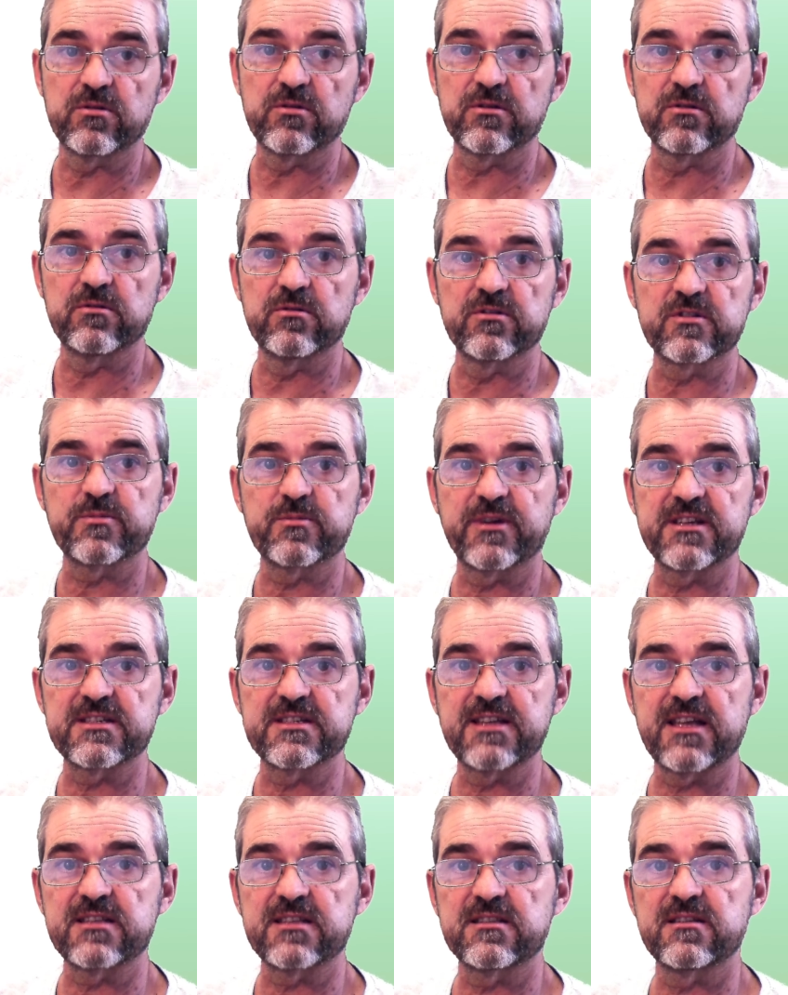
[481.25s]
order to
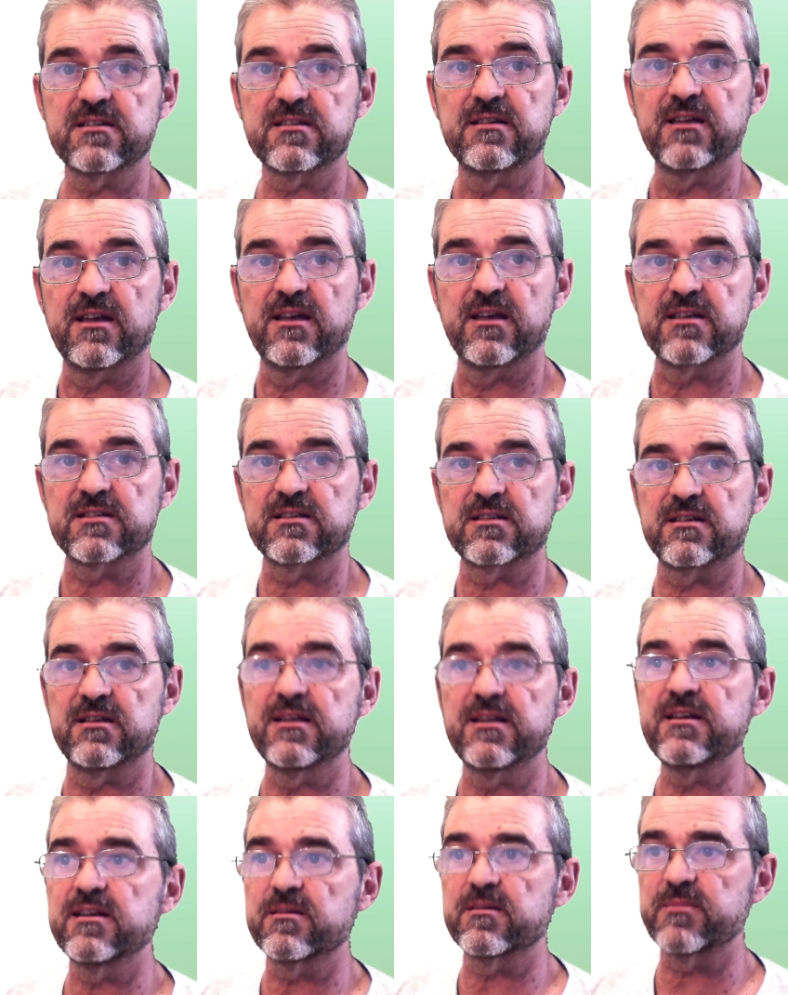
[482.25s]
express that as a
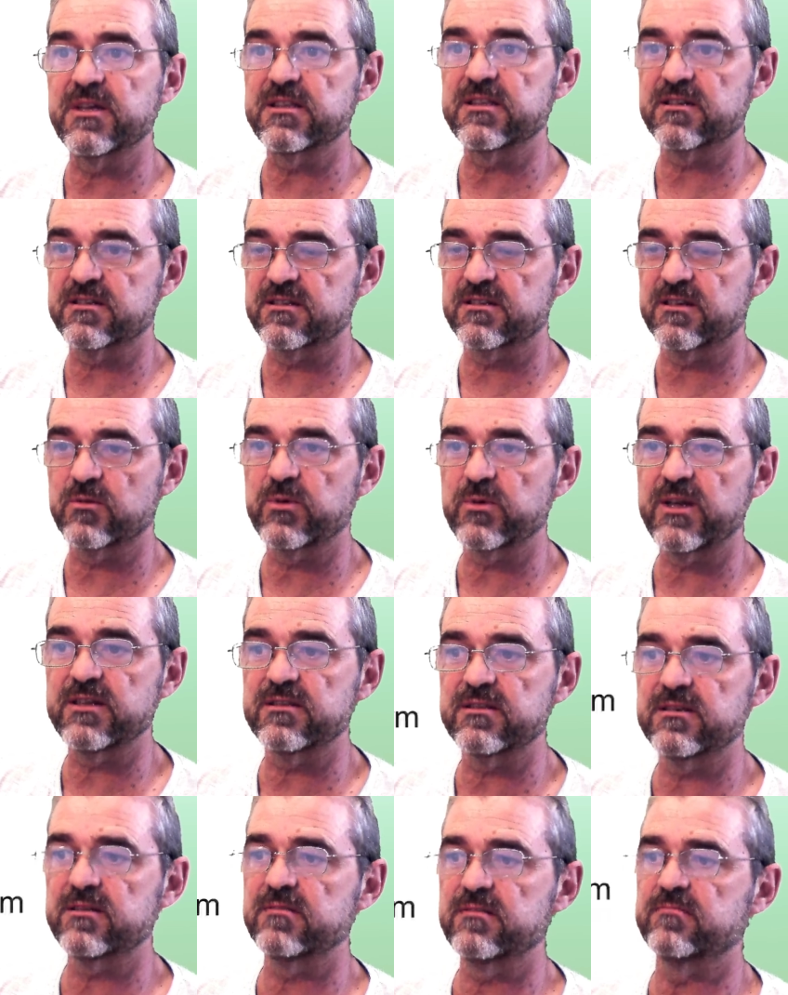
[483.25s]
linear matrix
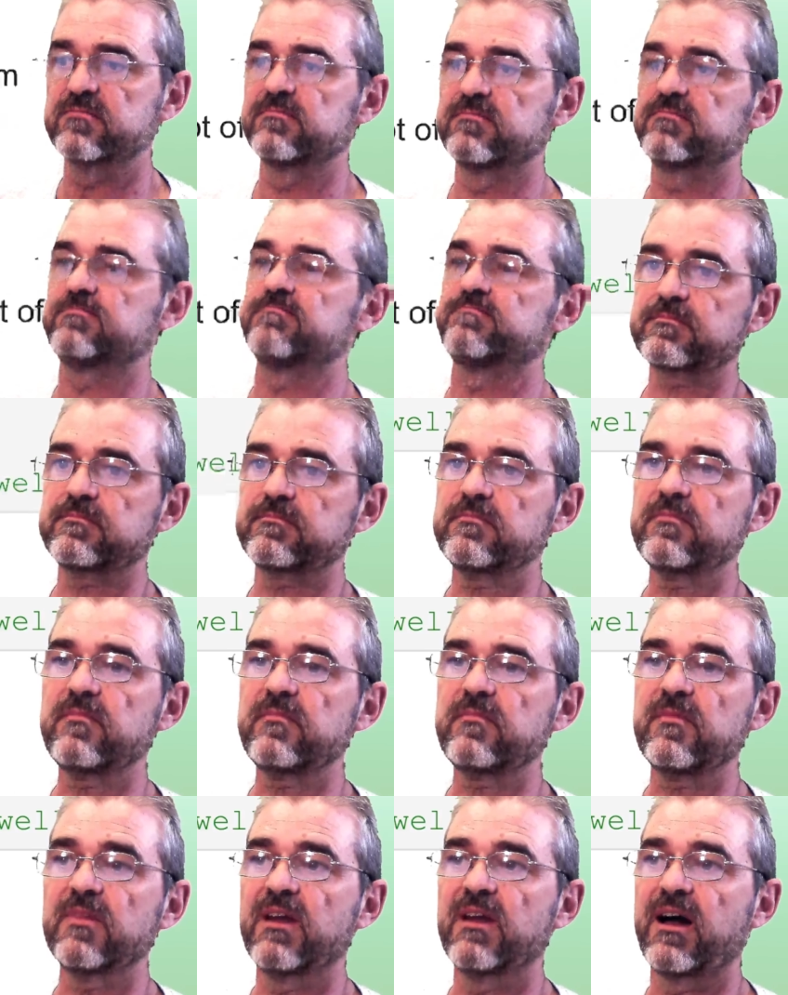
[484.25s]
inequality,
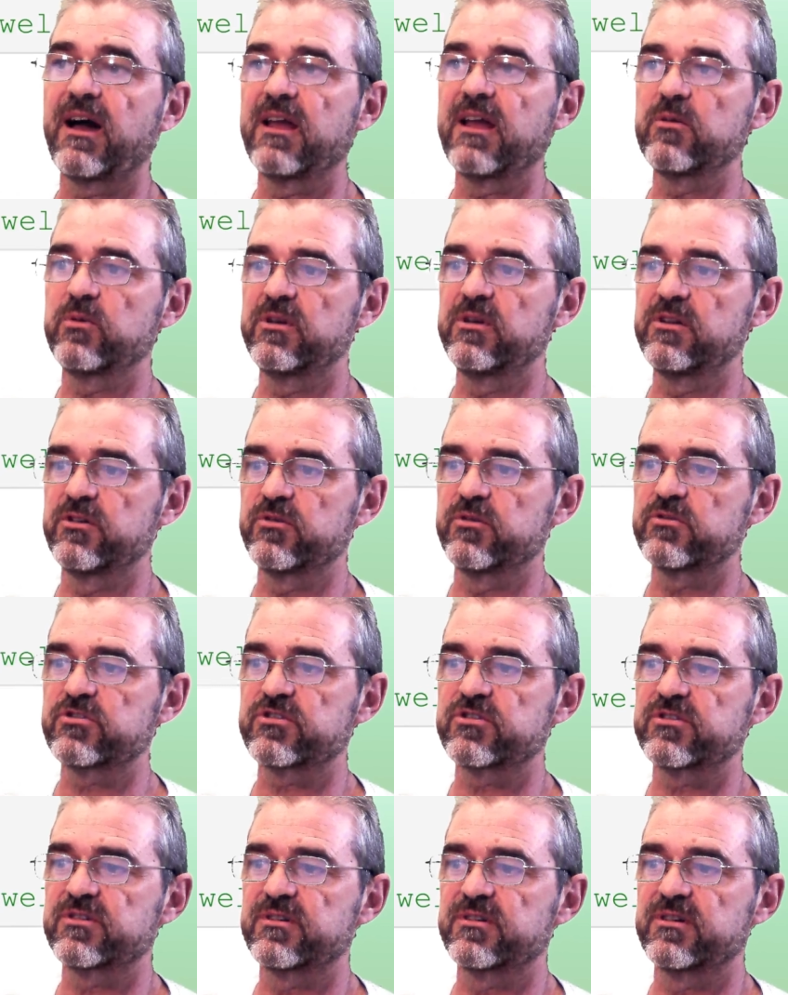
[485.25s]
I will
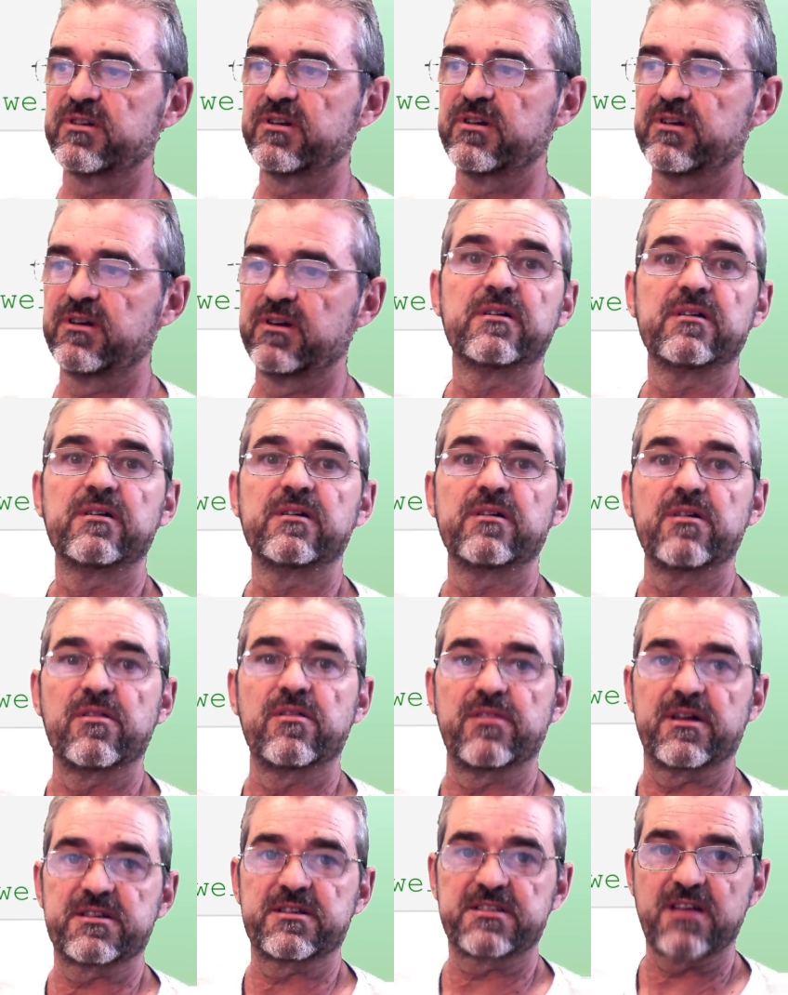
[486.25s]
use
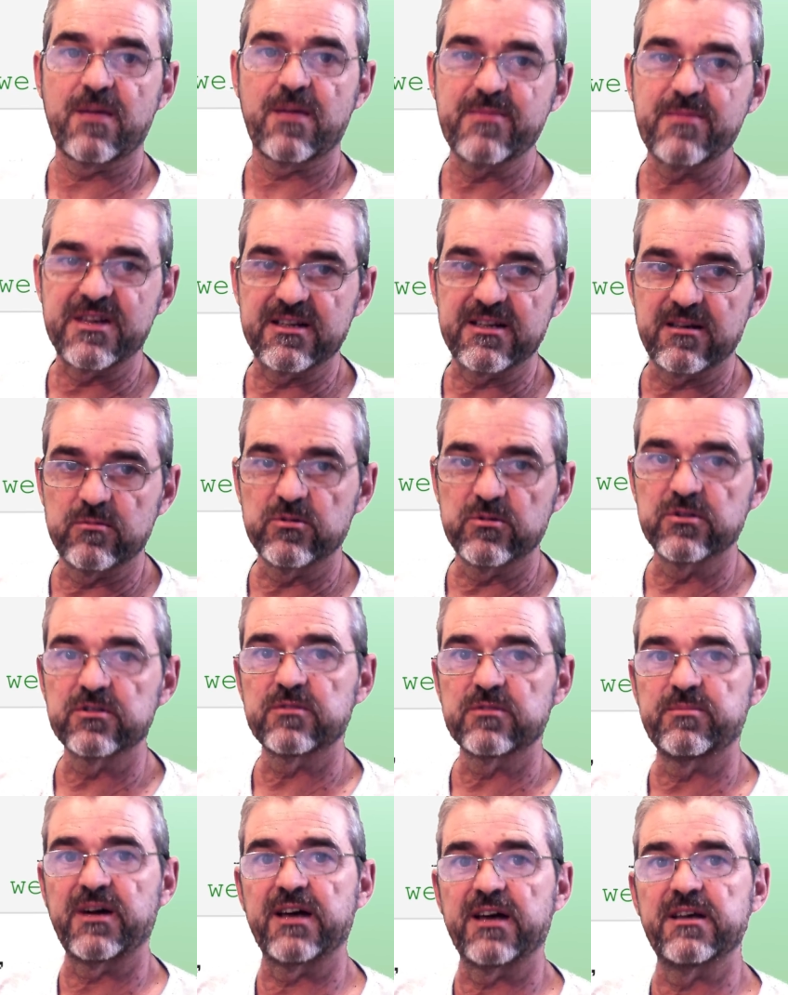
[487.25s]
the seminal
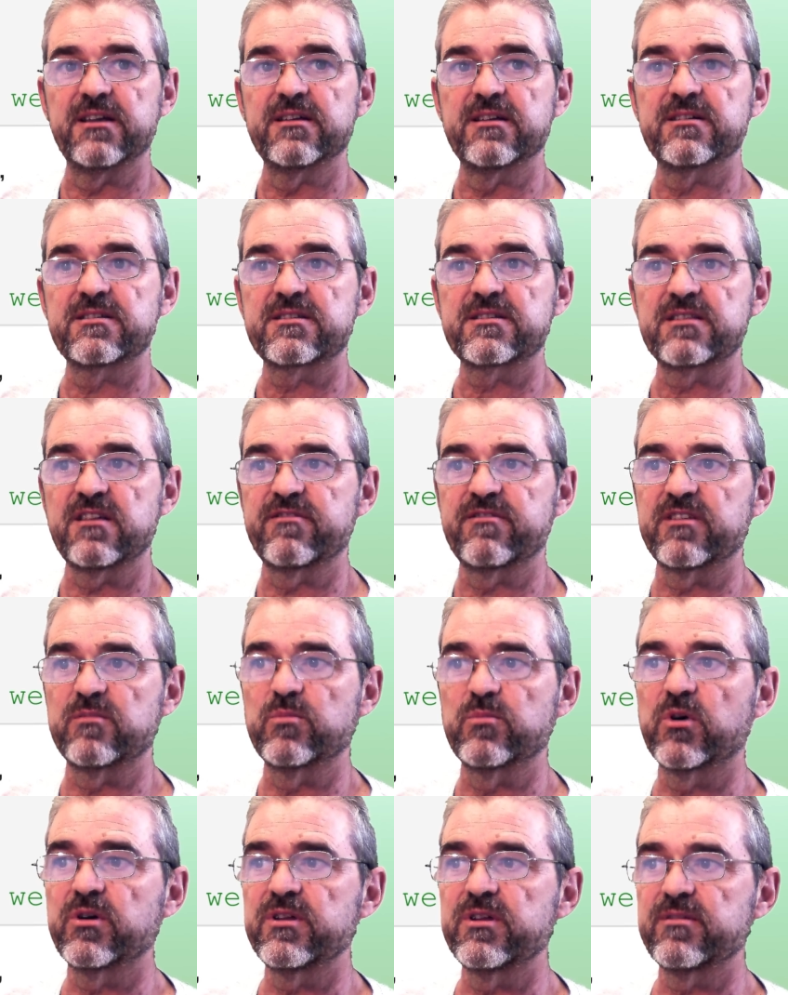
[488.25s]
book by
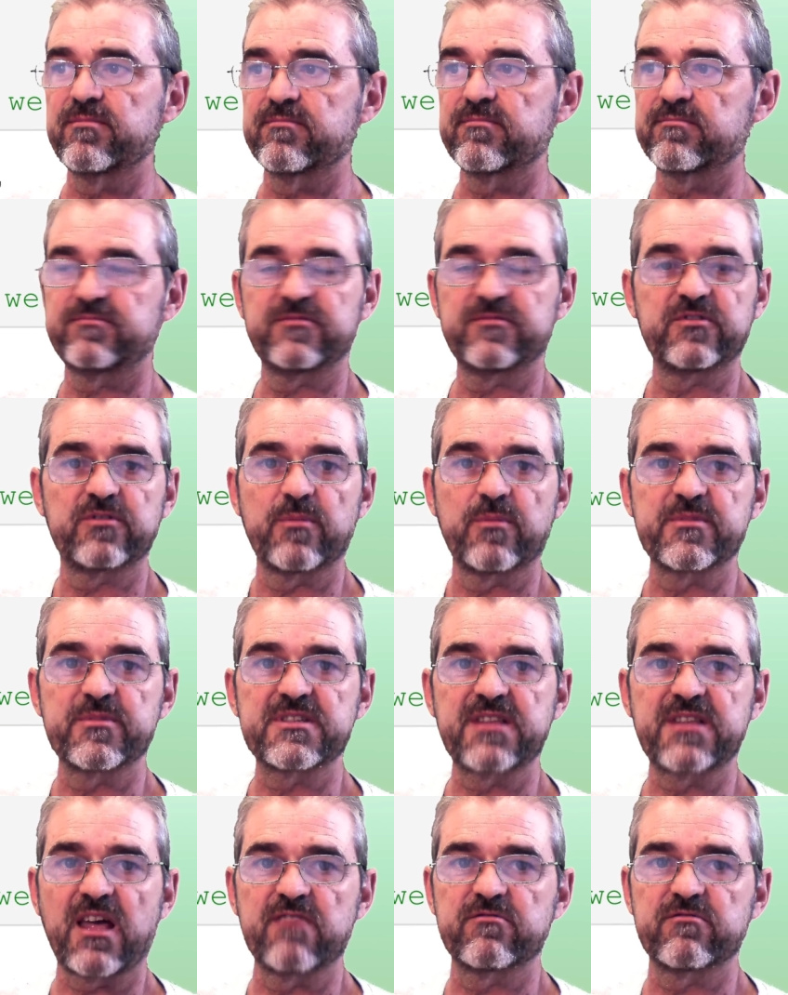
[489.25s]
Stephen Boyd from
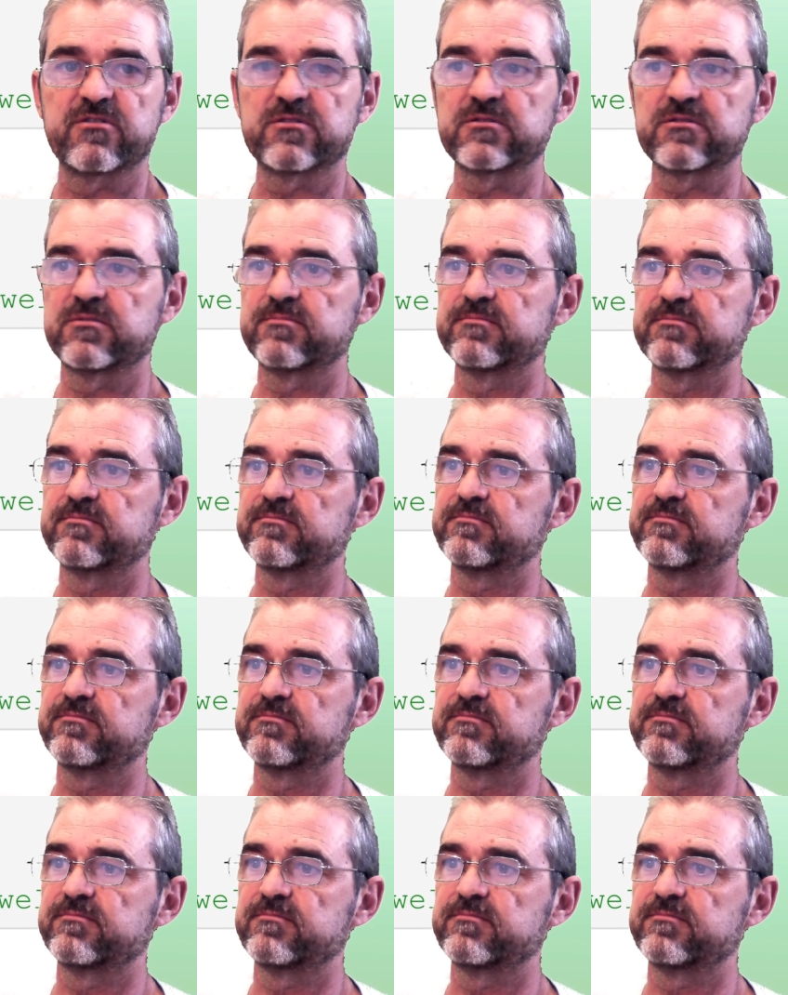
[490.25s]
Stanford.